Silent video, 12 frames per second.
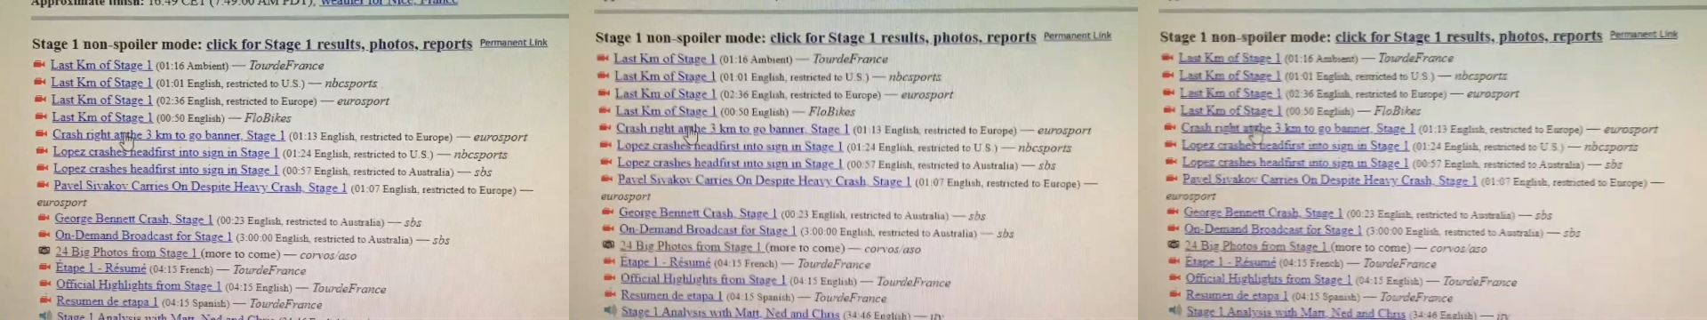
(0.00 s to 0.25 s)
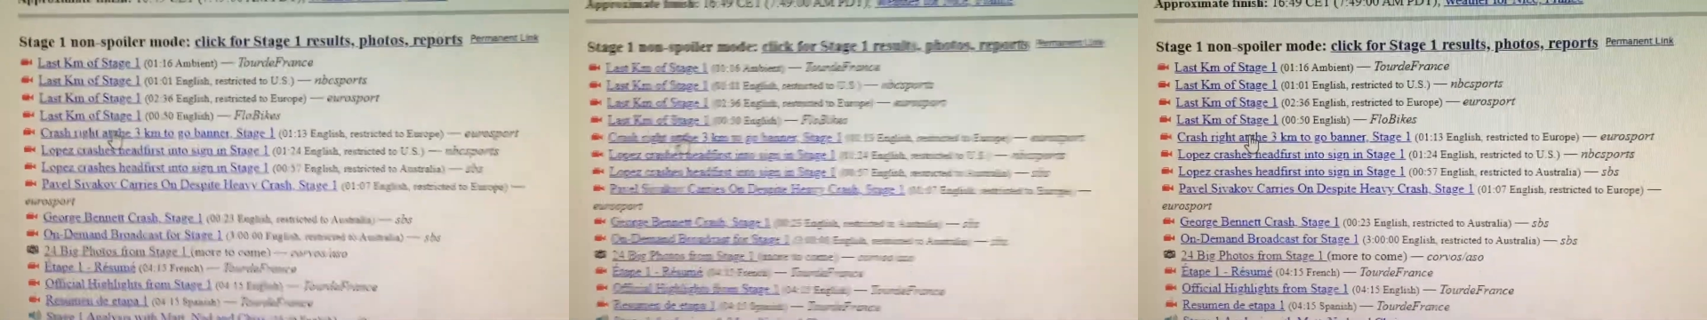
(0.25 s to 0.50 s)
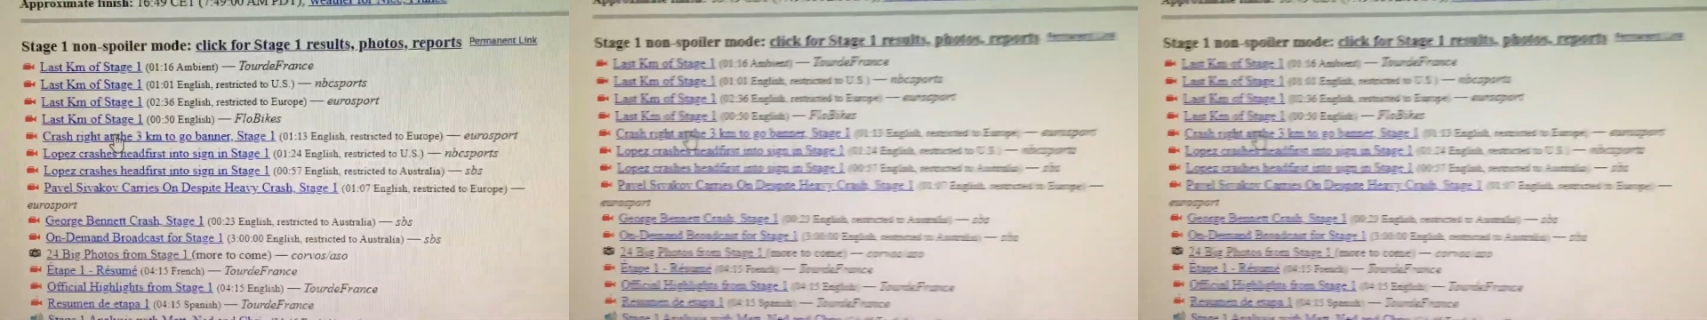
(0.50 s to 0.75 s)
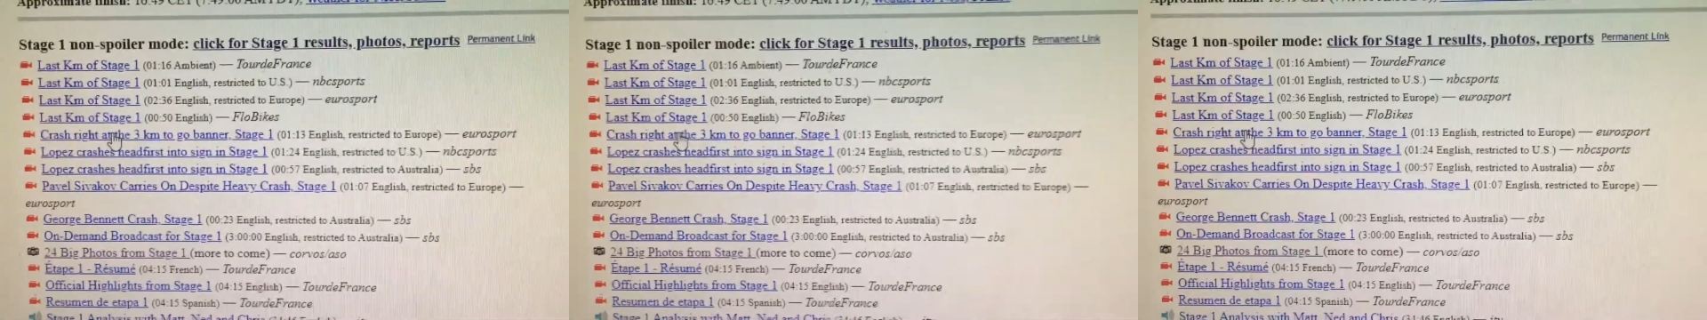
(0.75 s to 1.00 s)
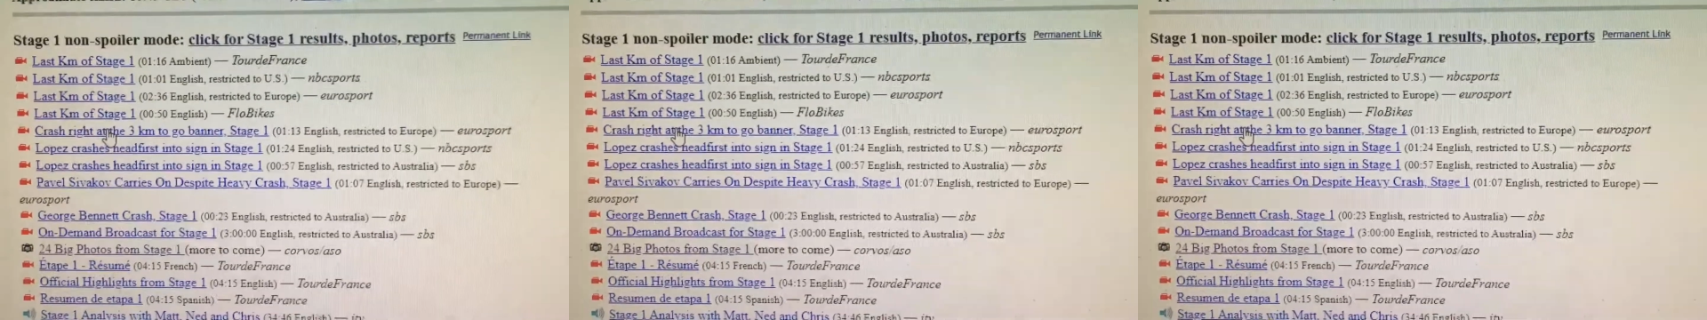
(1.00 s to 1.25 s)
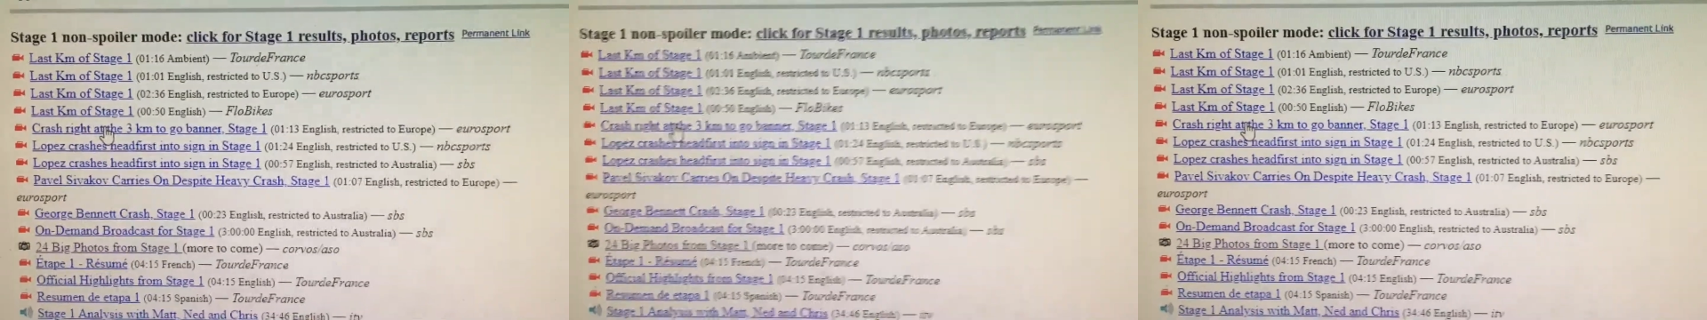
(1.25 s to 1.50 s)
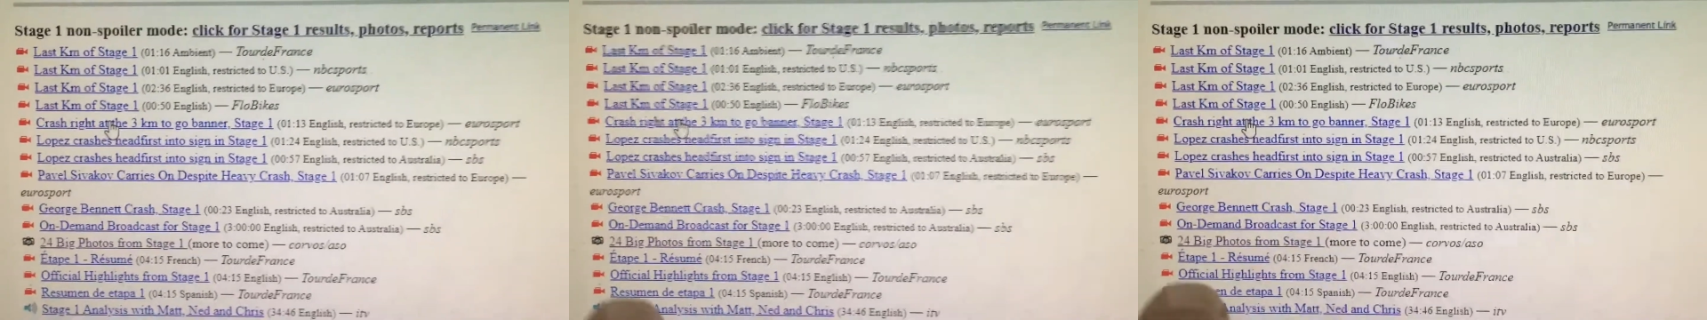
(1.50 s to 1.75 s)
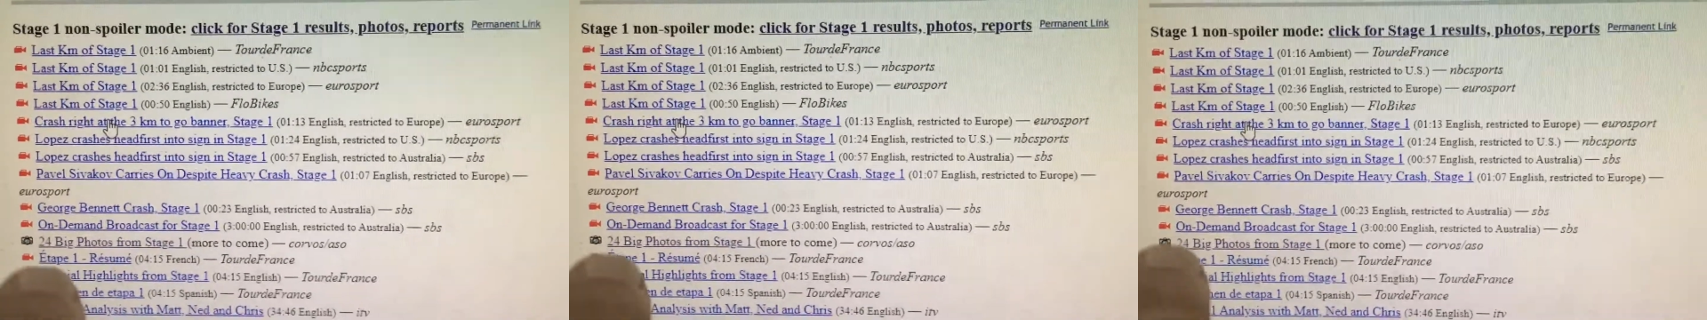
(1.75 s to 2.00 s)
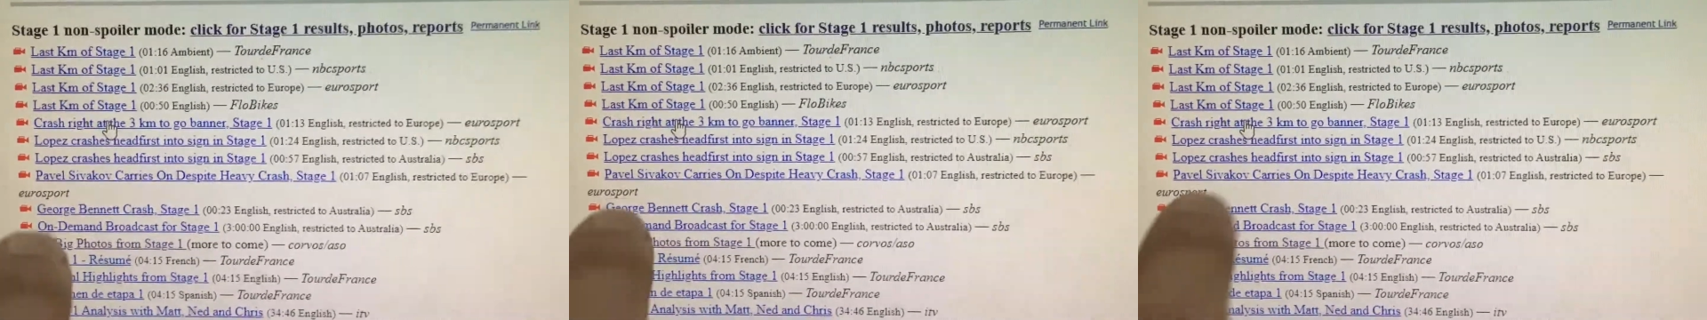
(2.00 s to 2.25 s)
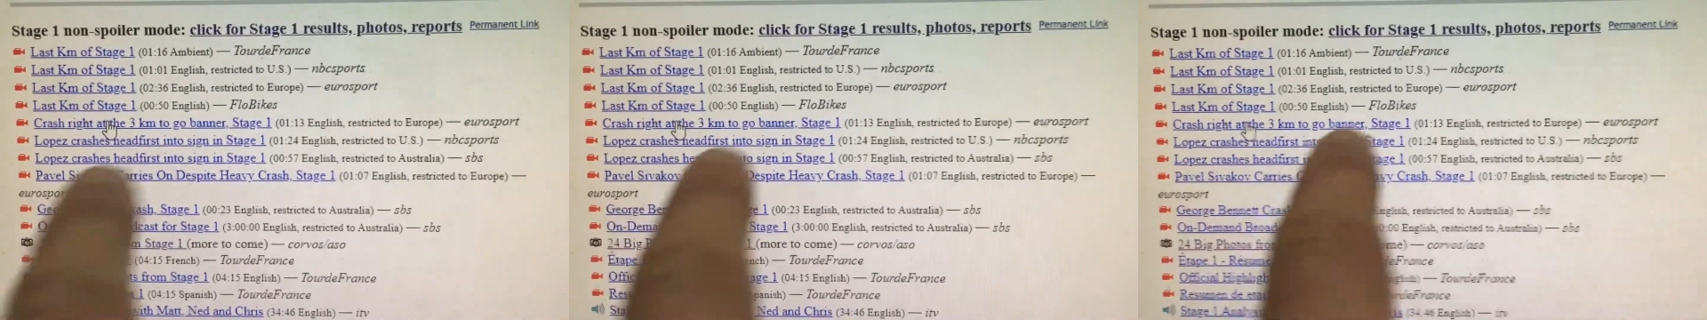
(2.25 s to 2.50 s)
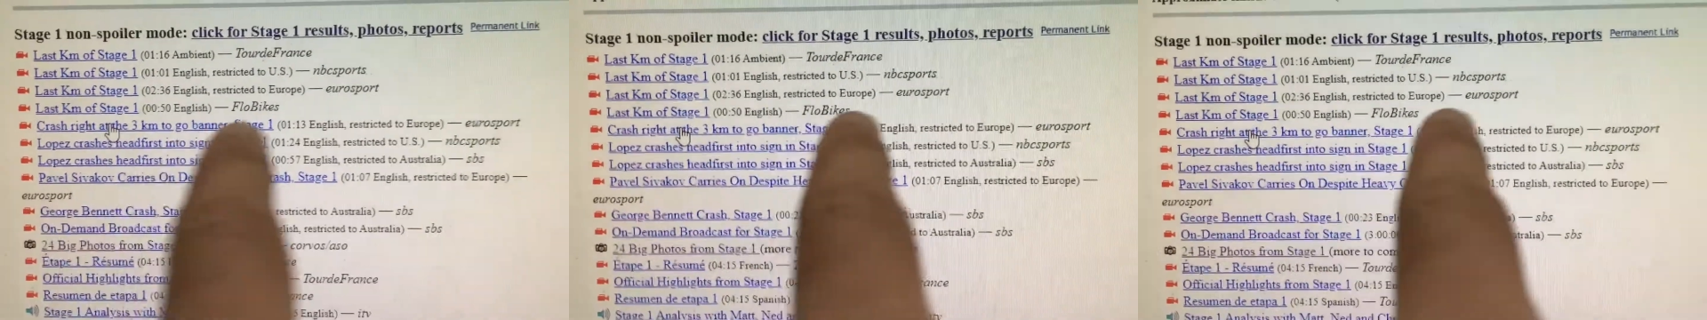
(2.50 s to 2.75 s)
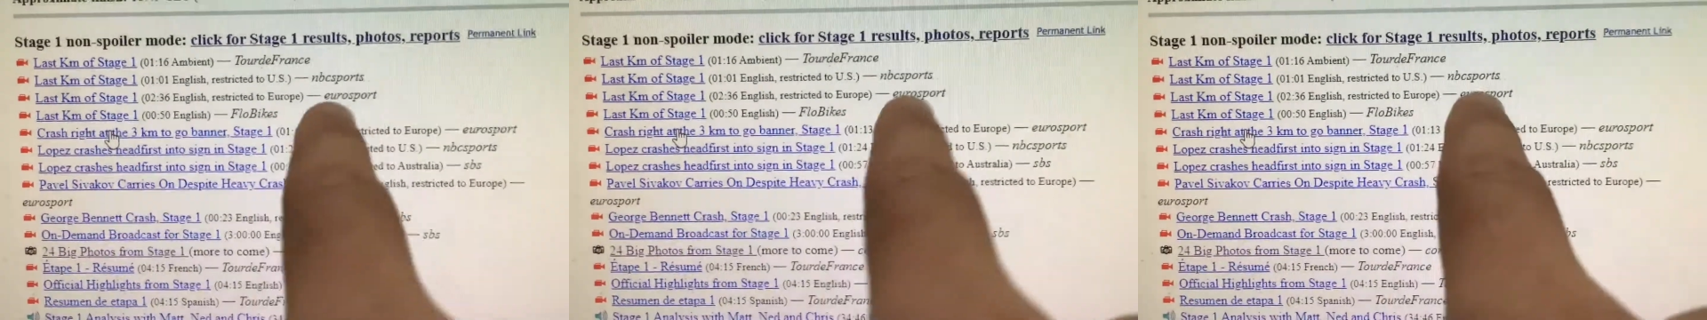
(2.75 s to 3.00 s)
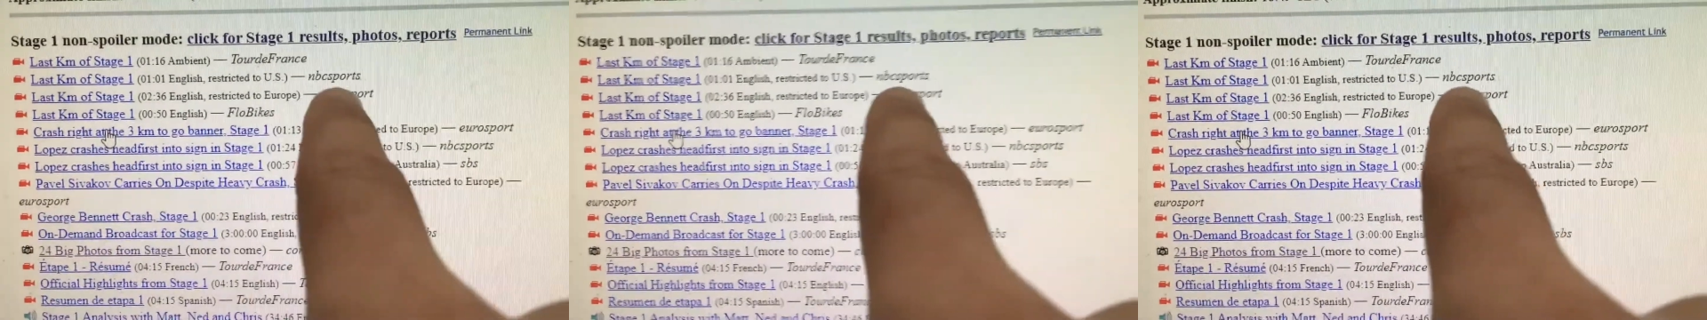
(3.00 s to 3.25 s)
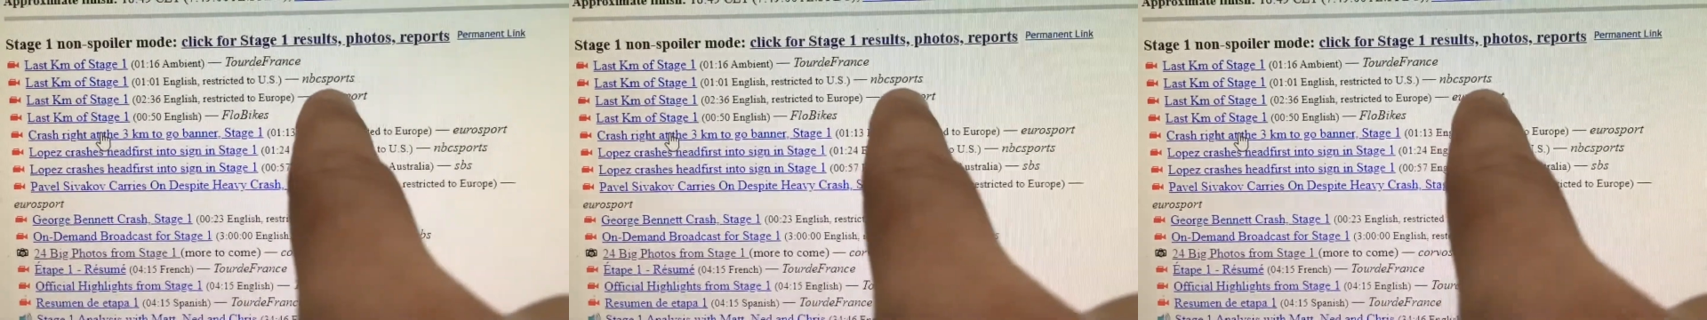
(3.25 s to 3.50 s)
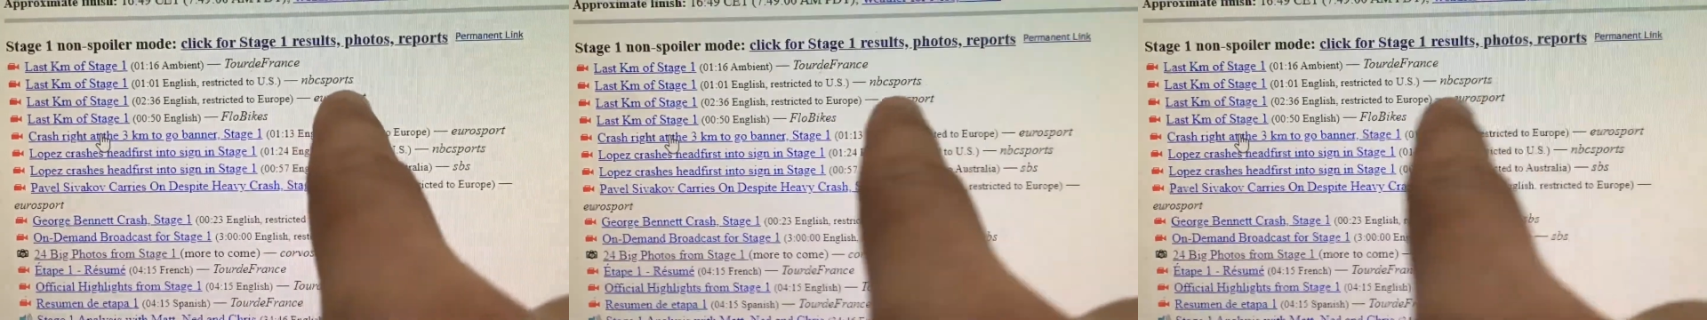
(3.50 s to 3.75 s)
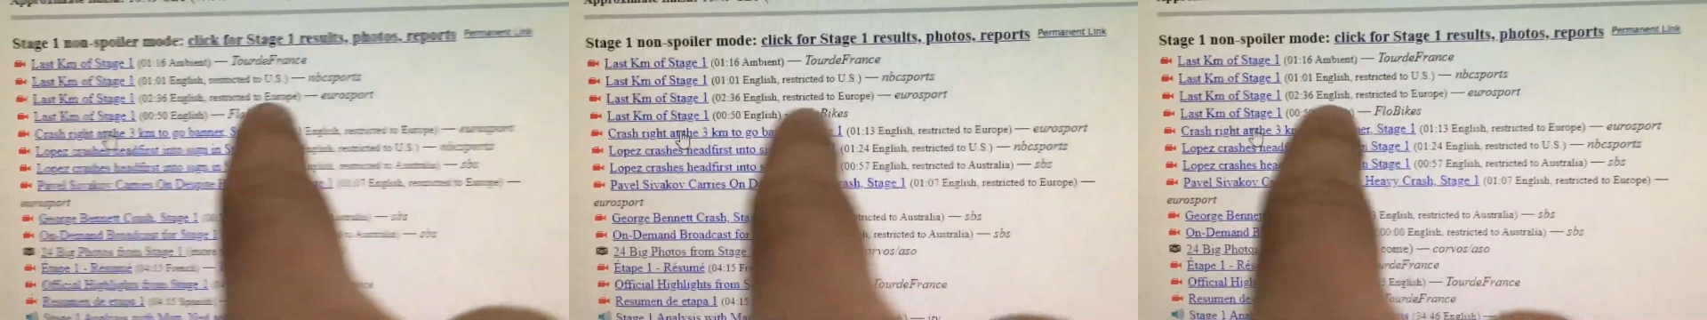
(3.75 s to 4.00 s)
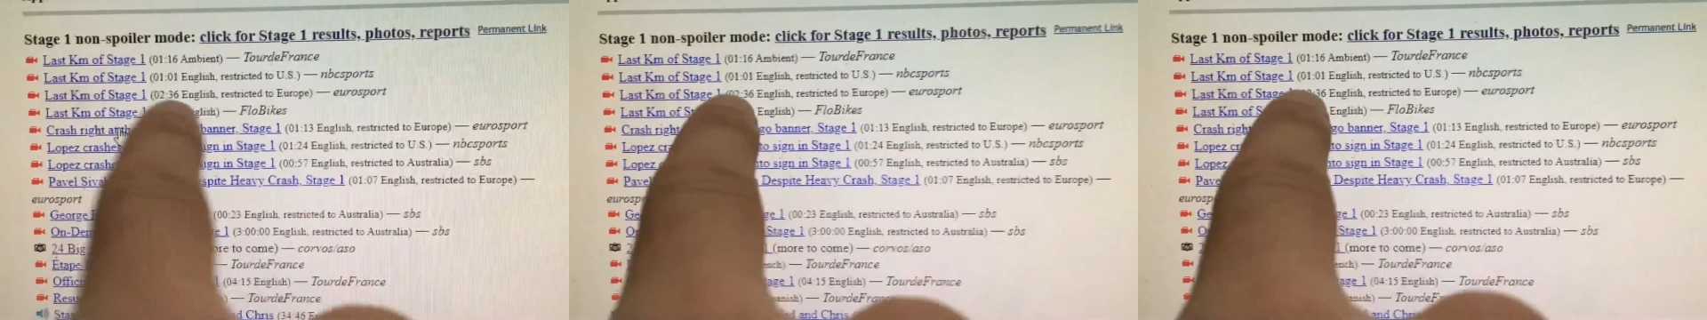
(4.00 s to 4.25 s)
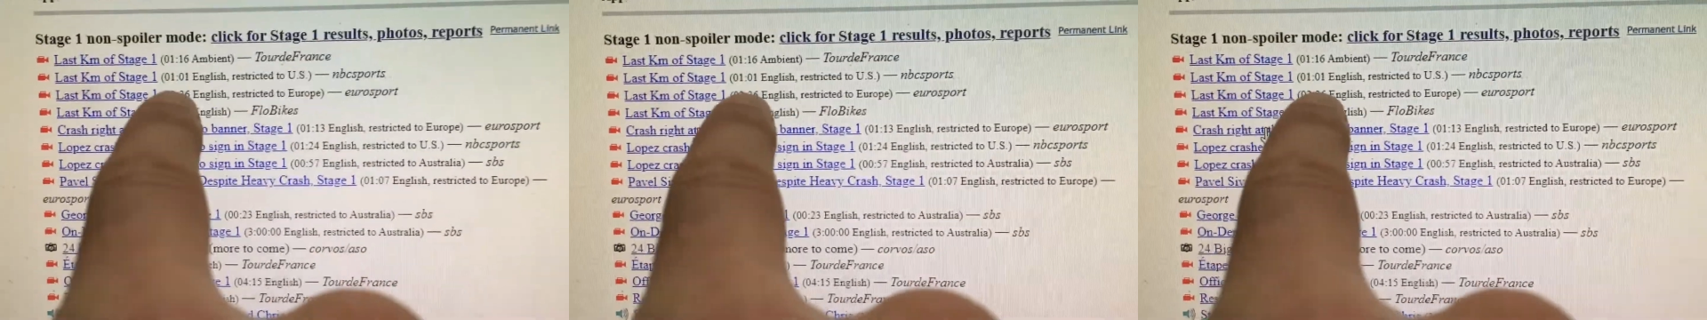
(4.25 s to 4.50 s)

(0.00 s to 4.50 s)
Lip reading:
Nobody's mouth can be seen.